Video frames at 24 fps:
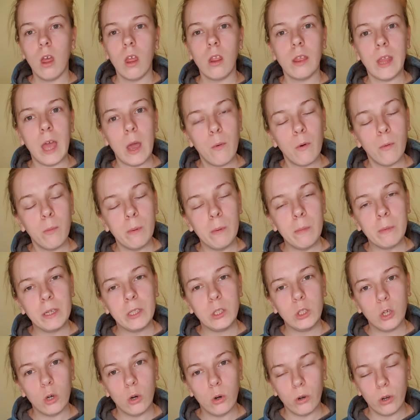That would be my
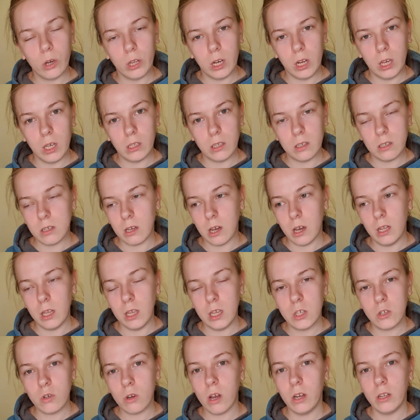dog on the other side.
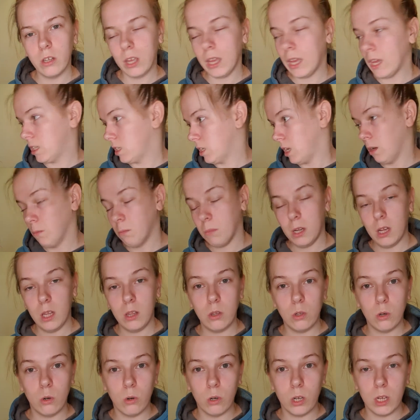He's trying to get in, but the
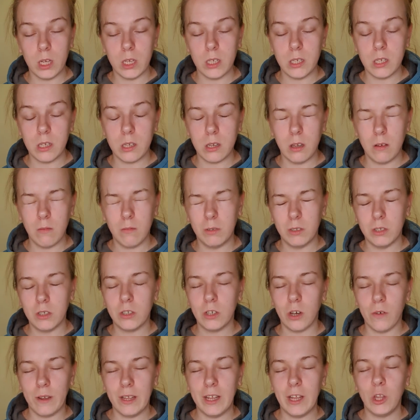door is
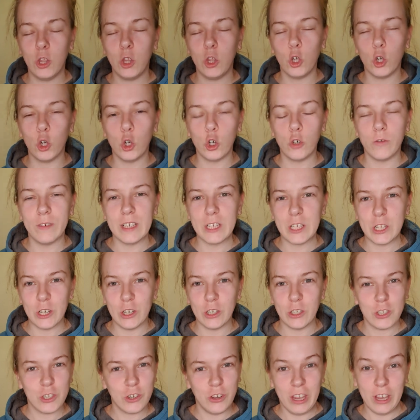
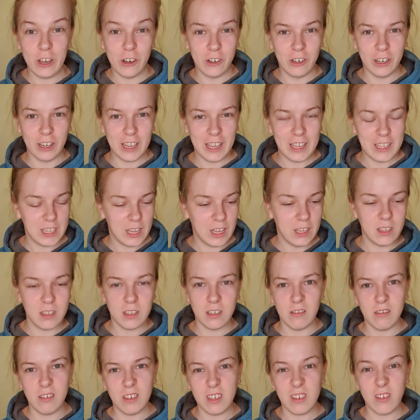locked, so he can't get in, so
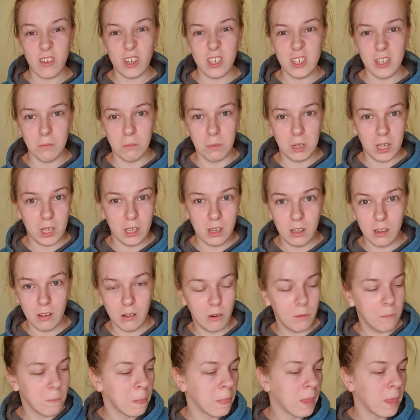he's scratching behind the door.